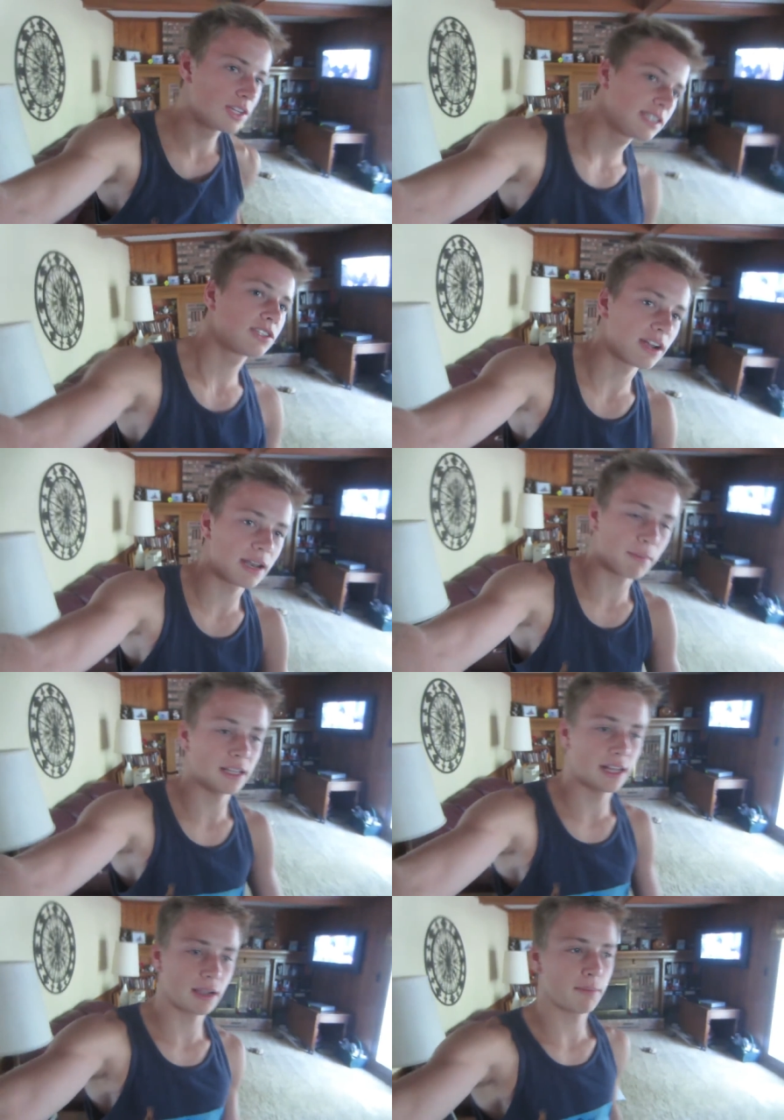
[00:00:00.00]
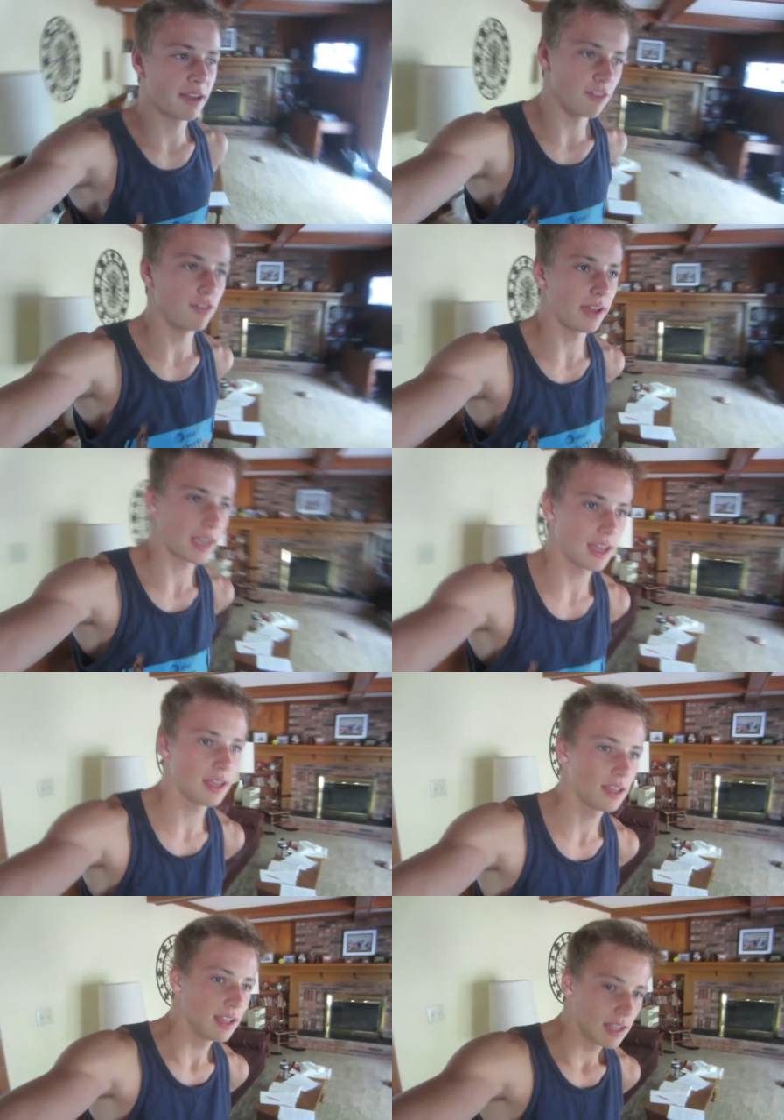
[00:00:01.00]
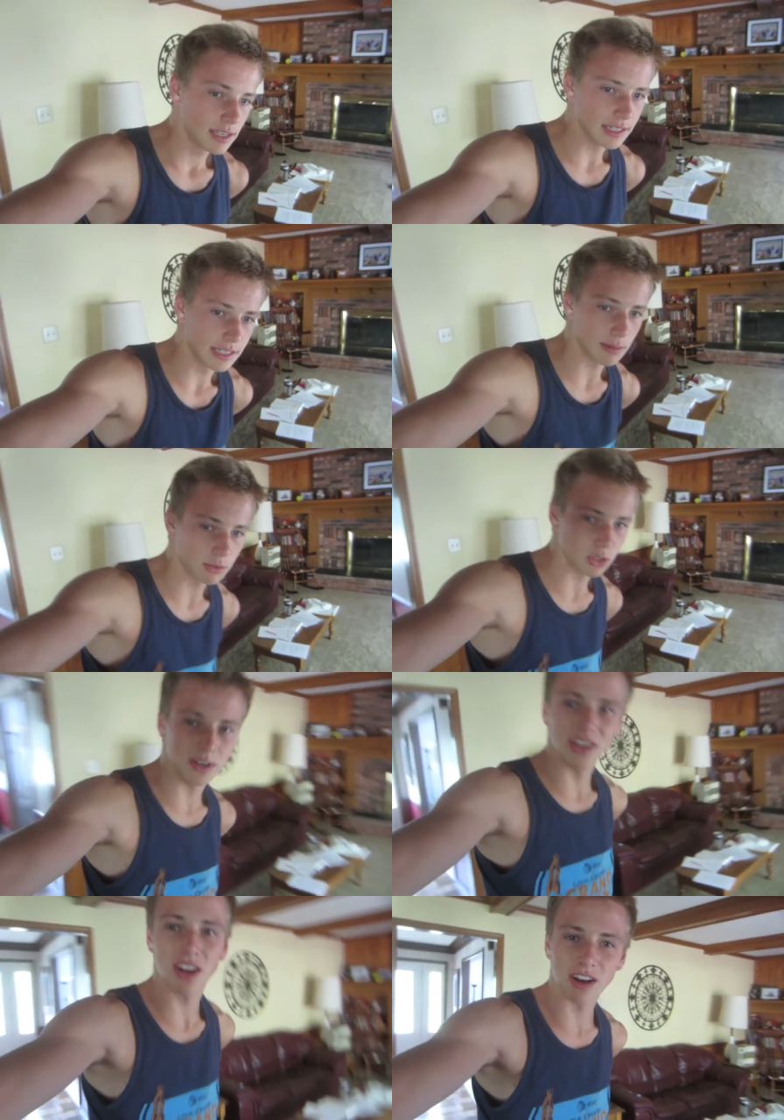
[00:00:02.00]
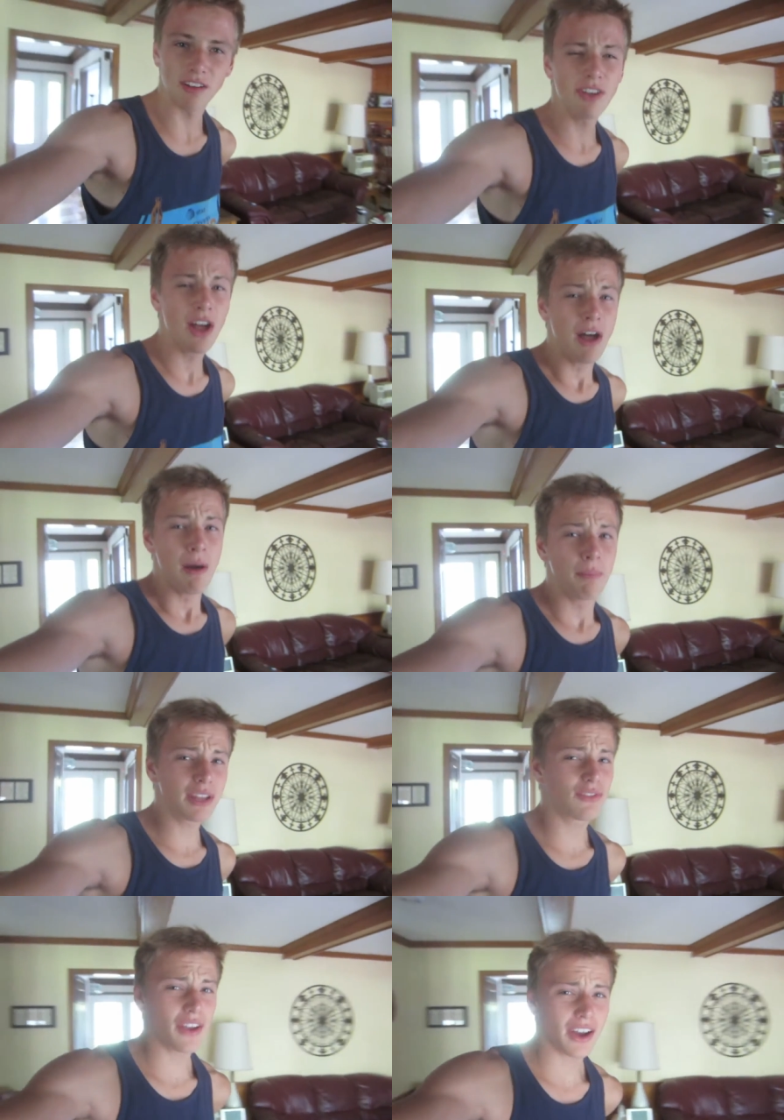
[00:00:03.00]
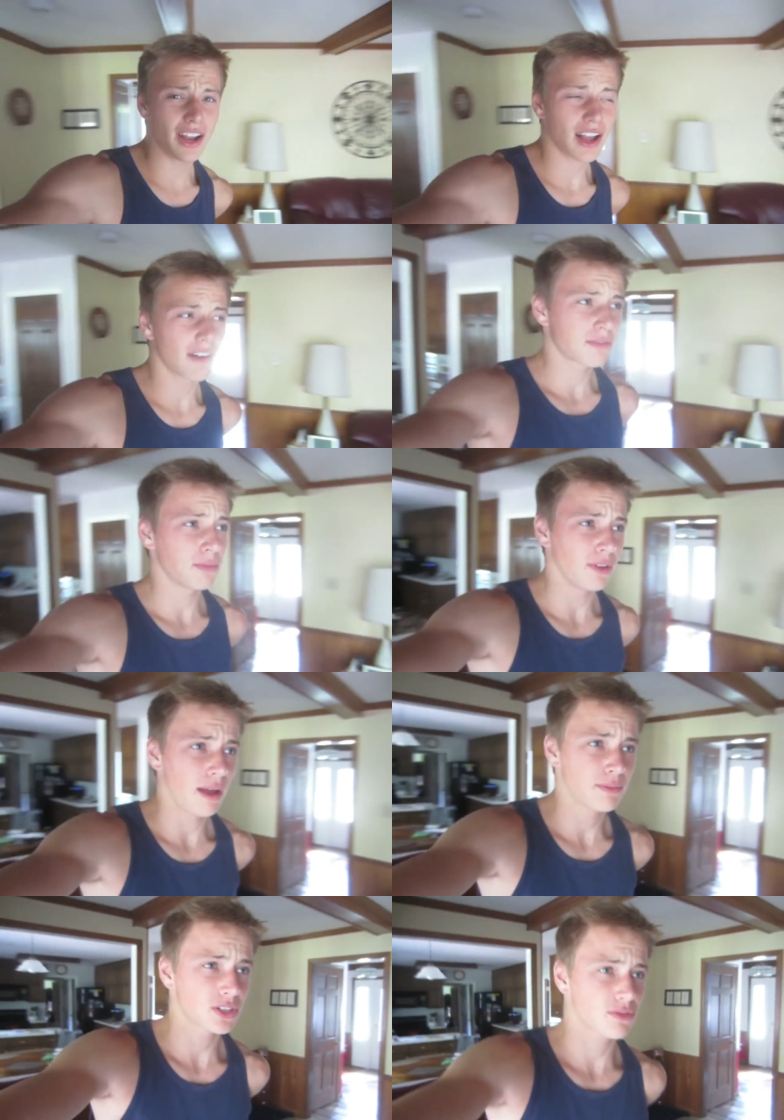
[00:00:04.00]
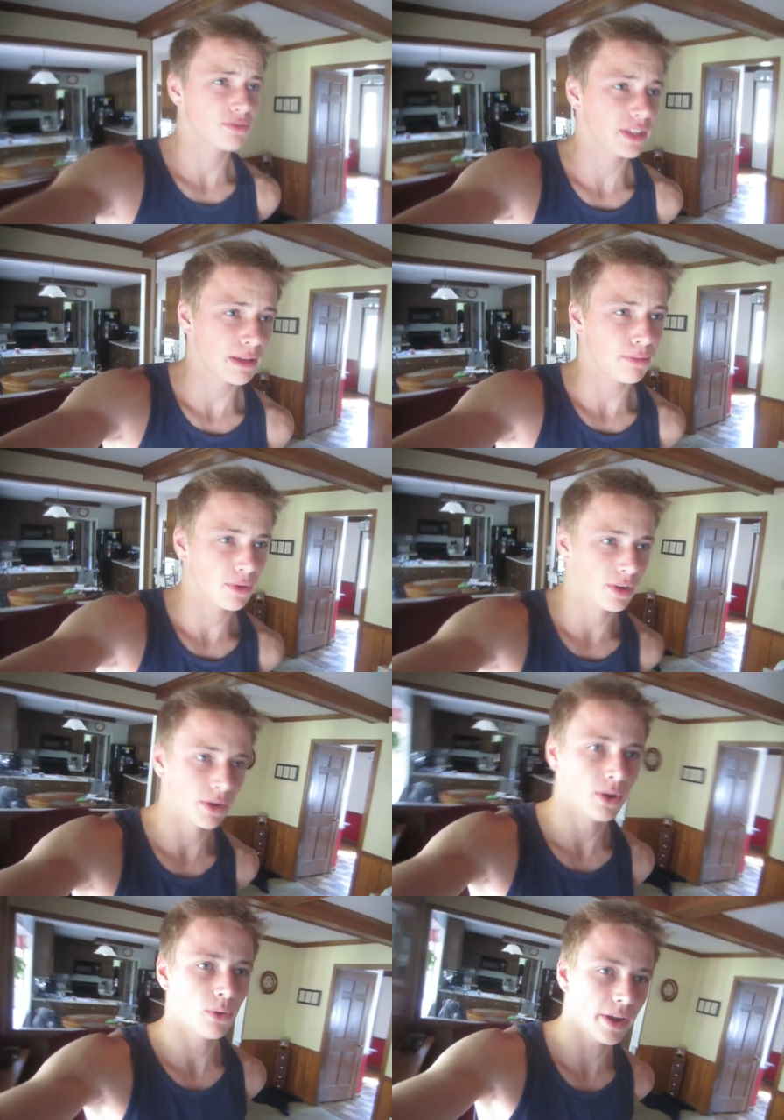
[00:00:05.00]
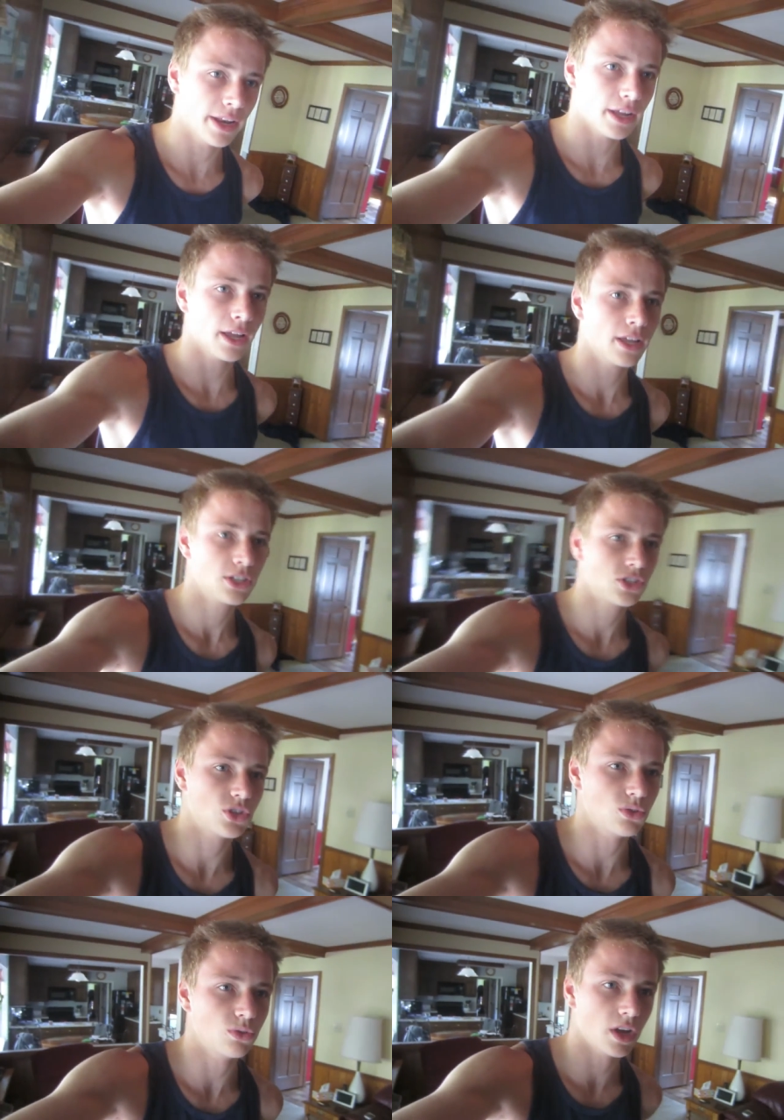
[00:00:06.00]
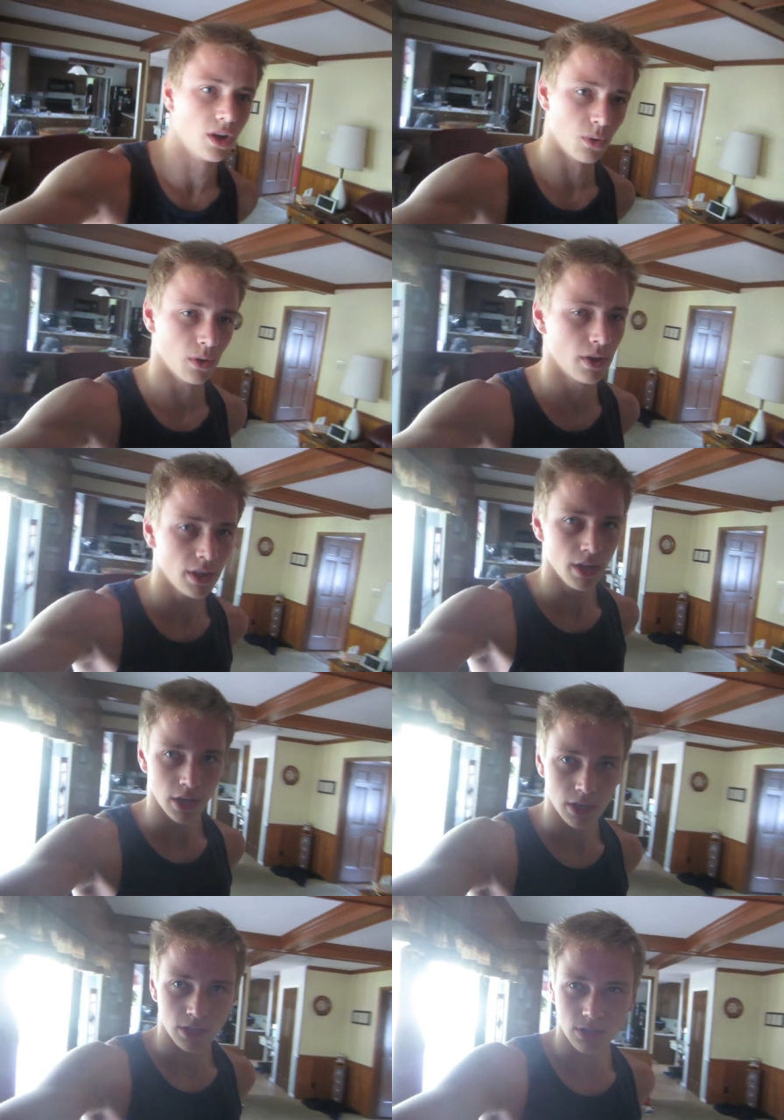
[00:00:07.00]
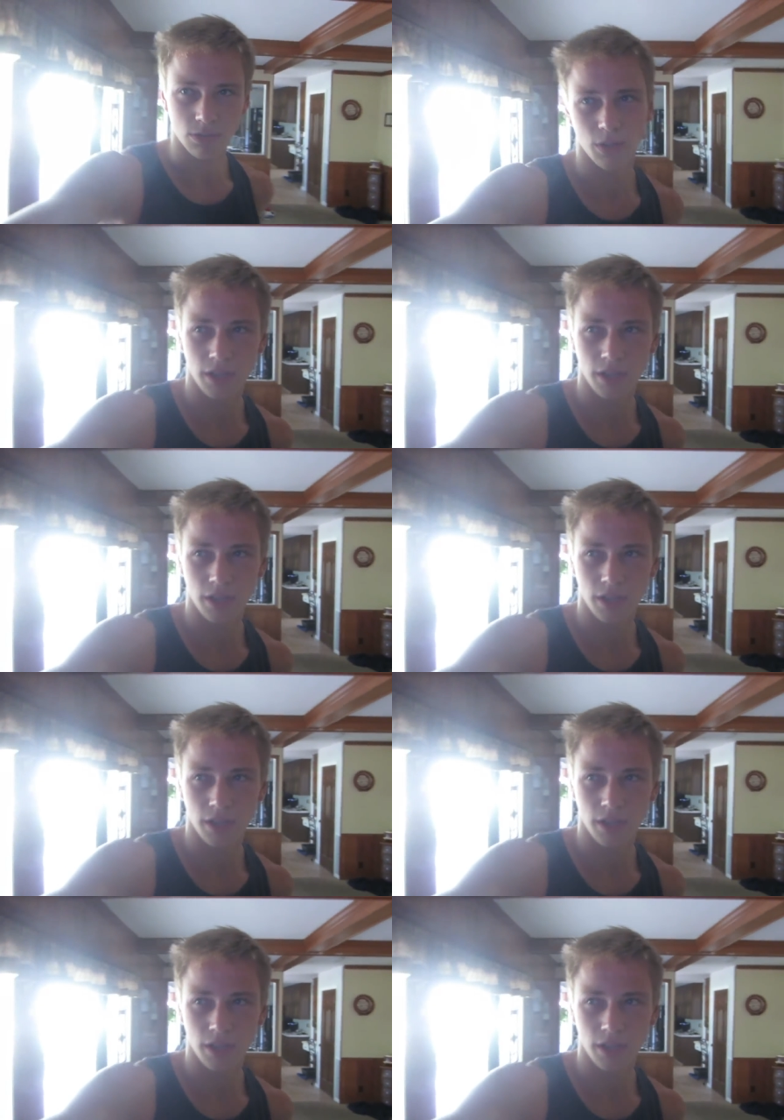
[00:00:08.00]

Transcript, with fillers: straight down my leg. I may have like did something to a nerve, but it's very uncomfortable. I'm just really bored waiting to go to